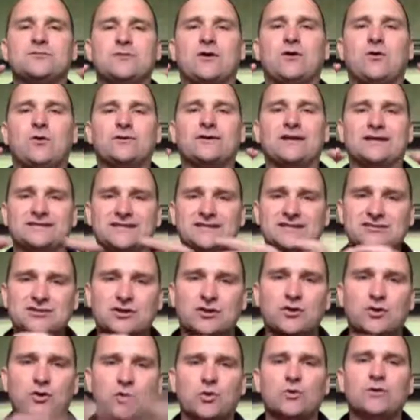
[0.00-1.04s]
organizations
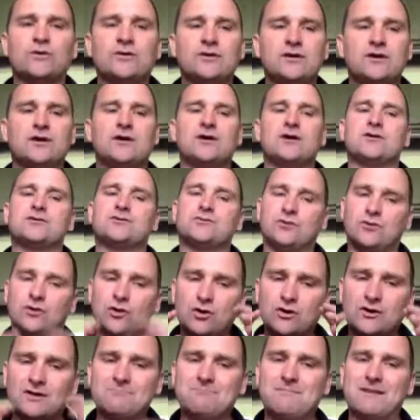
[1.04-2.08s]
are going. So
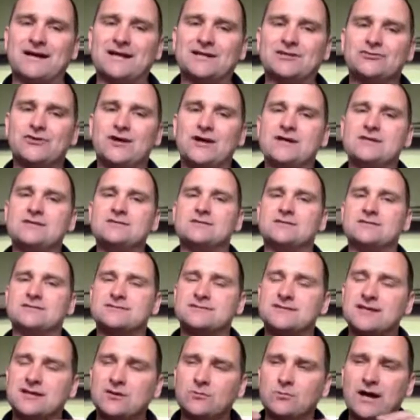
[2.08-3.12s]
look at mega trends and
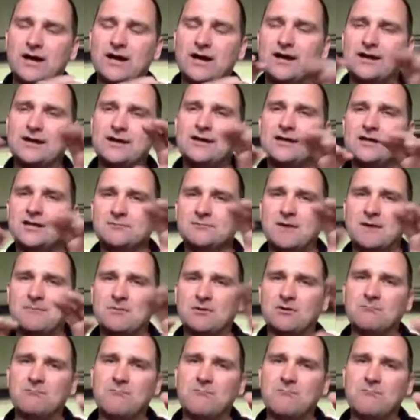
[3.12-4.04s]
see where you might be